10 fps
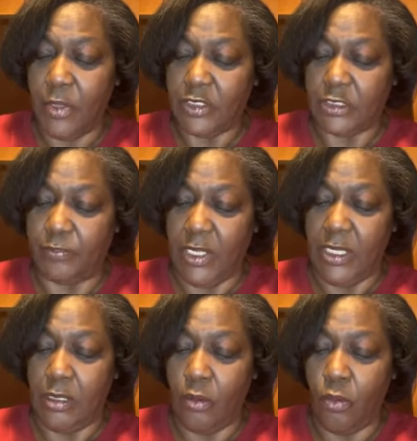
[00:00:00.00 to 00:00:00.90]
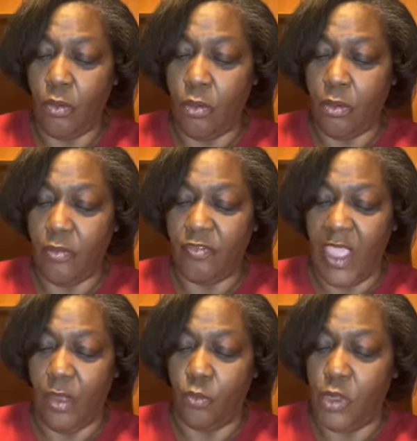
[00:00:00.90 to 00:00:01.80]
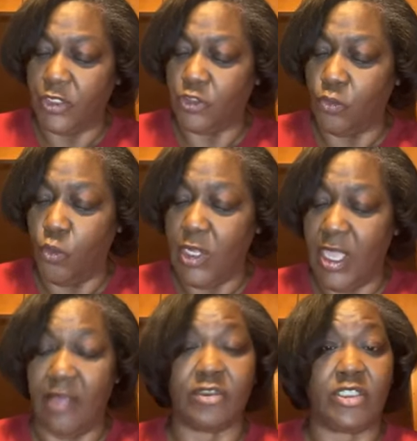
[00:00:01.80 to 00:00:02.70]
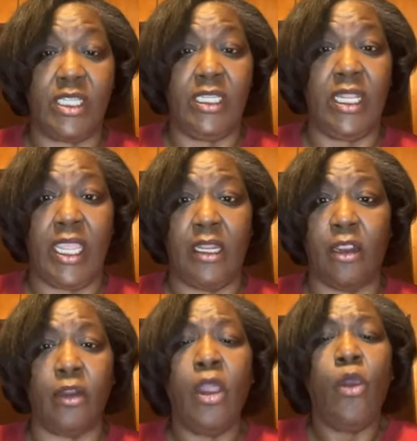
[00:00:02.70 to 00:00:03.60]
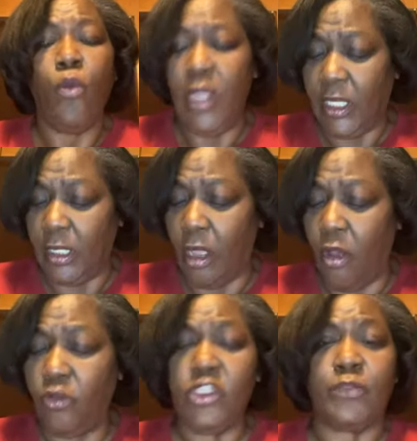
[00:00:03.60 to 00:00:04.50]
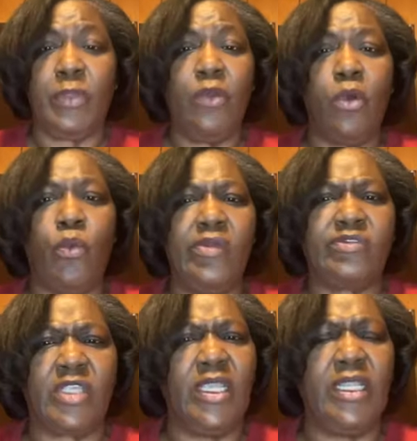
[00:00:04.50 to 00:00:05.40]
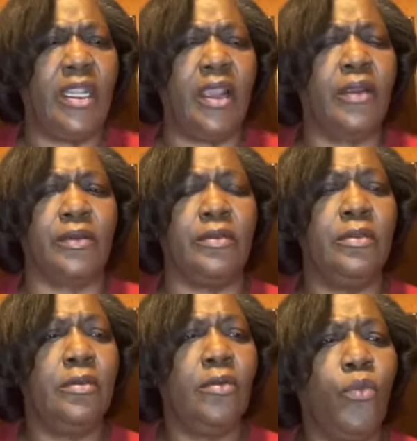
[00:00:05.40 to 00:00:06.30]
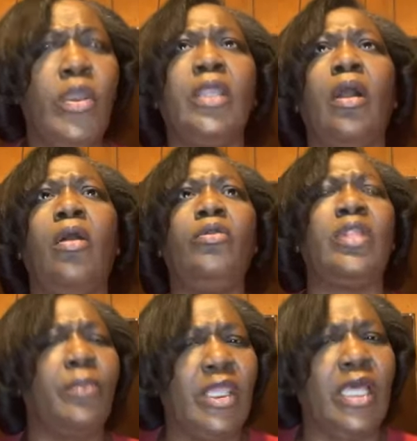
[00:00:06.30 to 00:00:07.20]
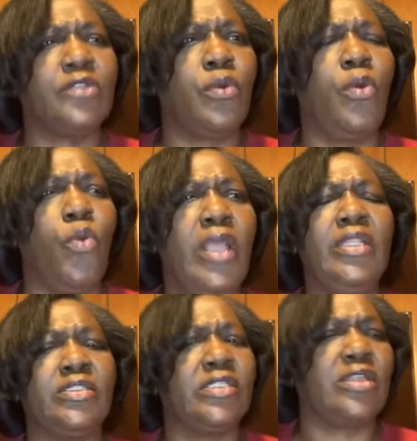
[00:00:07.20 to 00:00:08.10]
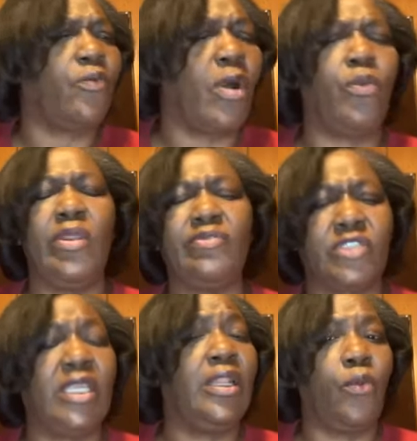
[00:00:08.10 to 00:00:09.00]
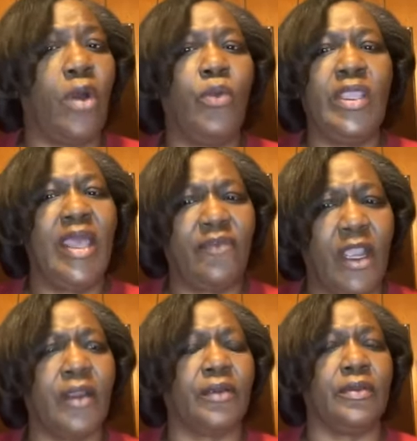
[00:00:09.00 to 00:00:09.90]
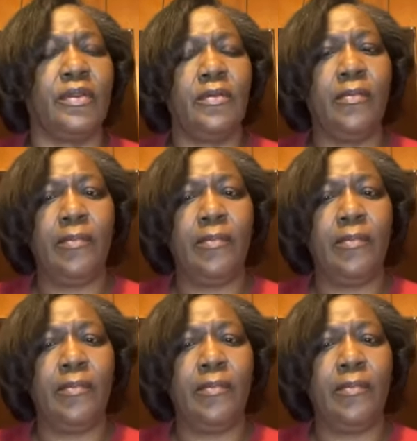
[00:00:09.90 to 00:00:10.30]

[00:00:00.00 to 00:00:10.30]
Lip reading: but speak that which we have seen and heard. We can only speak what we've seen and heard. We can only, because we're witnesses of what we've seen and what we have heard.